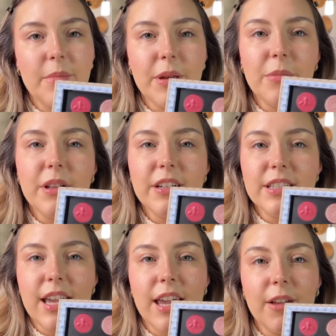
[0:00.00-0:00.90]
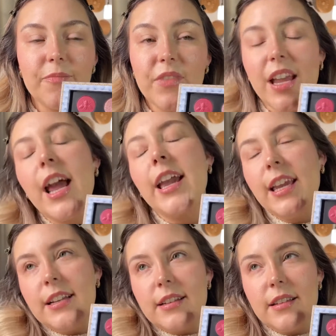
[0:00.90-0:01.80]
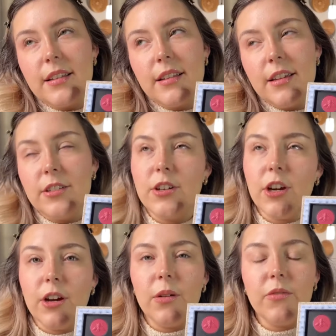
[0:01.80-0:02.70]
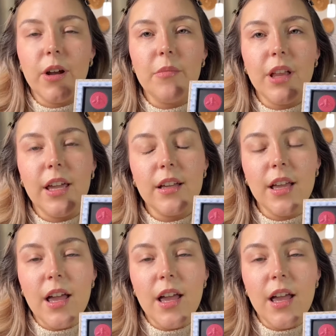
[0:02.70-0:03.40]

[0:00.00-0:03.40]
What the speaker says: People are saying, and I can concur from like